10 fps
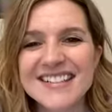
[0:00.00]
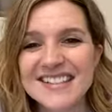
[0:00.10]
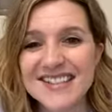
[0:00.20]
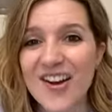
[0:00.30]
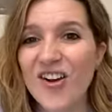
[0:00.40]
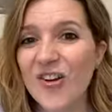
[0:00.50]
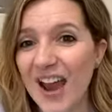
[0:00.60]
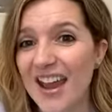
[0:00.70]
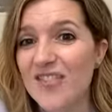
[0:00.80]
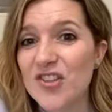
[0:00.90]
So,
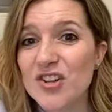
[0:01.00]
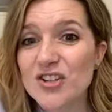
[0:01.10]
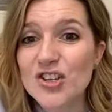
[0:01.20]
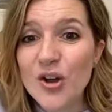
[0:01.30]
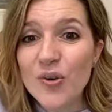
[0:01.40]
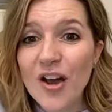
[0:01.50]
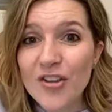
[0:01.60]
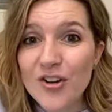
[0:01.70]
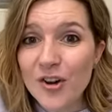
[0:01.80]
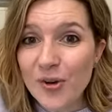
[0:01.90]
okay, if there are no
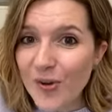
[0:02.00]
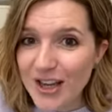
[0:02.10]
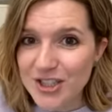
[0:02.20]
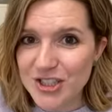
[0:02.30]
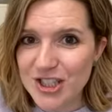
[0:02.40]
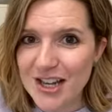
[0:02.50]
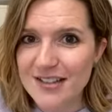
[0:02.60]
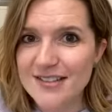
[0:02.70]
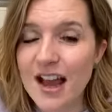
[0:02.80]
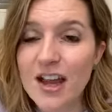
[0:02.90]
other
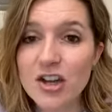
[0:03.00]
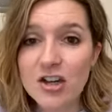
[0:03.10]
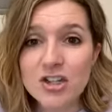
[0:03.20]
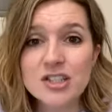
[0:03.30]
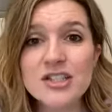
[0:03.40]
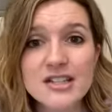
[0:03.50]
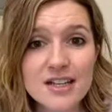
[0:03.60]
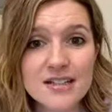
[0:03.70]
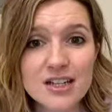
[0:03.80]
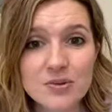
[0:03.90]
questions, I encourage you to
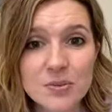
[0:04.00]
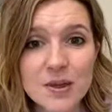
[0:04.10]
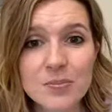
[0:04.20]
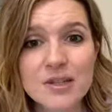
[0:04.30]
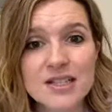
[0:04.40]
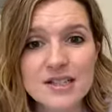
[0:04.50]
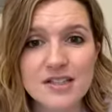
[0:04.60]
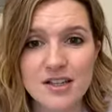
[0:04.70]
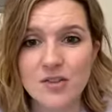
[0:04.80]
stay in touch with me. Please continue